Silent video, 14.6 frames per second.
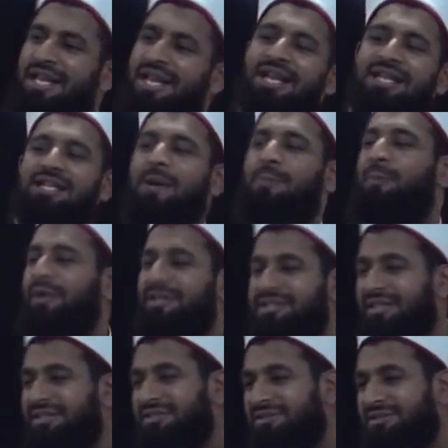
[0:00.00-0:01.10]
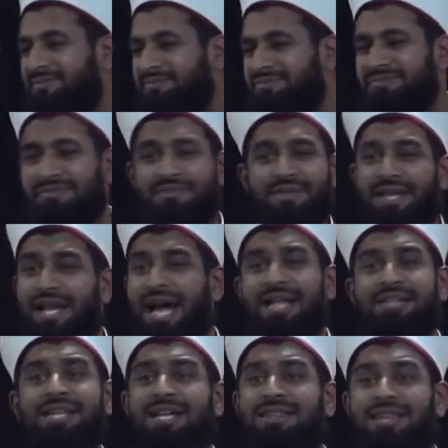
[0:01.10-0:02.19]
in the prisons
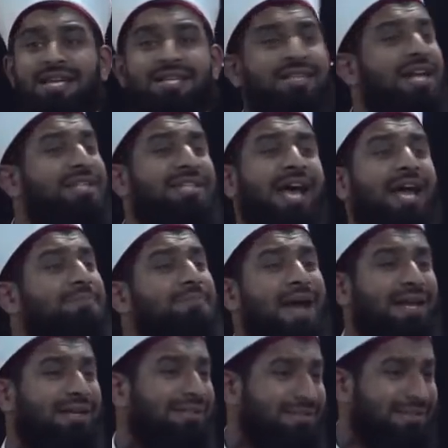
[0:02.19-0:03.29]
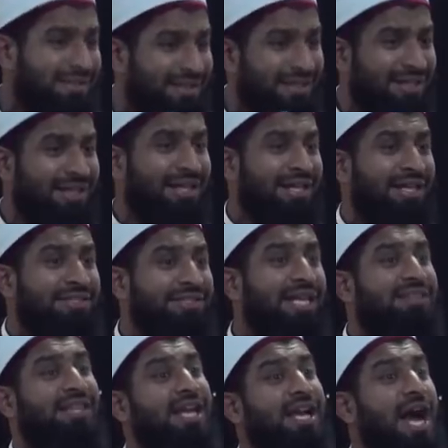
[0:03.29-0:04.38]
and they think they're 10 men. They
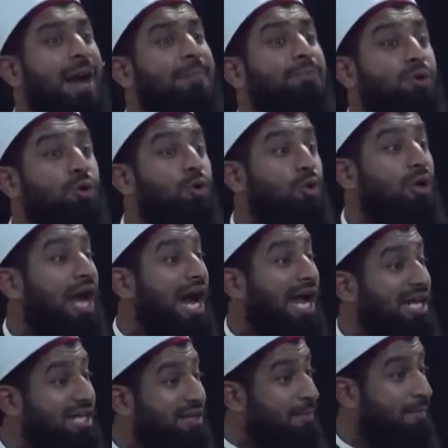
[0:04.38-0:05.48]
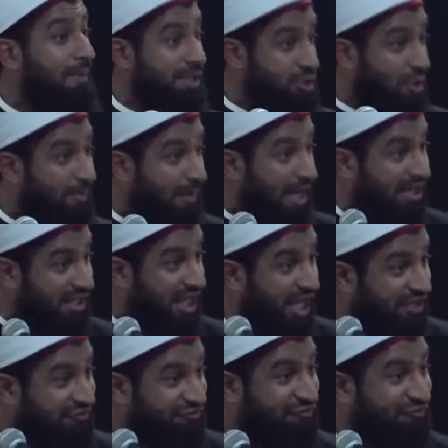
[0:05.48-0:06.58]
think I'm cool. My
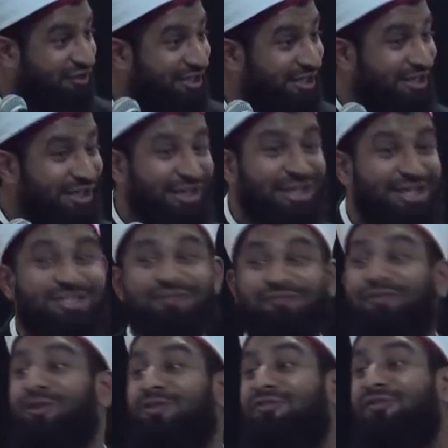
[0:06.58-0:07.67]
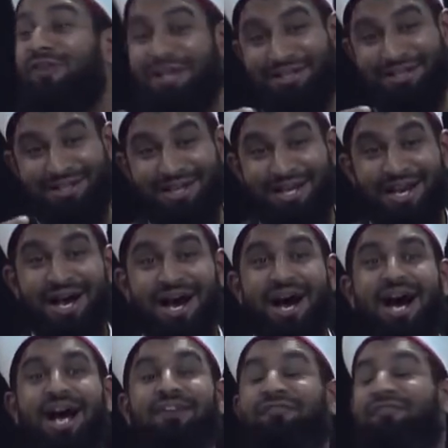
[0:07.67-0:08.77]
life is fulfilled.
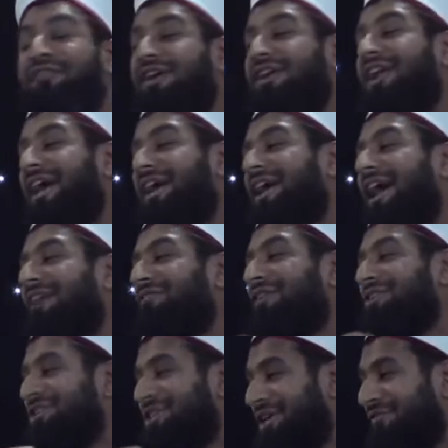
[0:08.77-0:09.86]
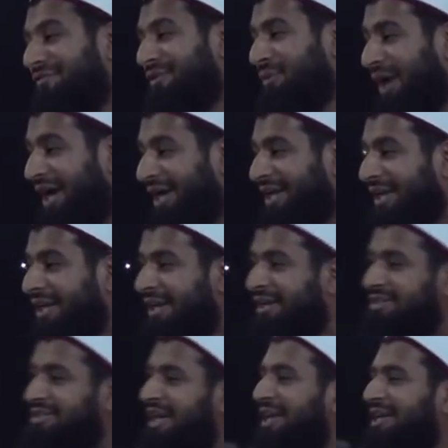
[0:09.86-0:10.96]
I feel like I've achieved. Why?
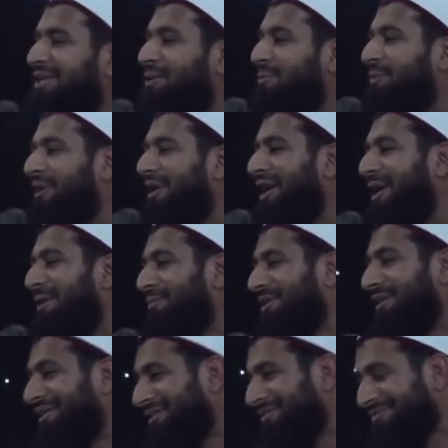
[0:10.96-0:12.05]
Because I ended up in Amli.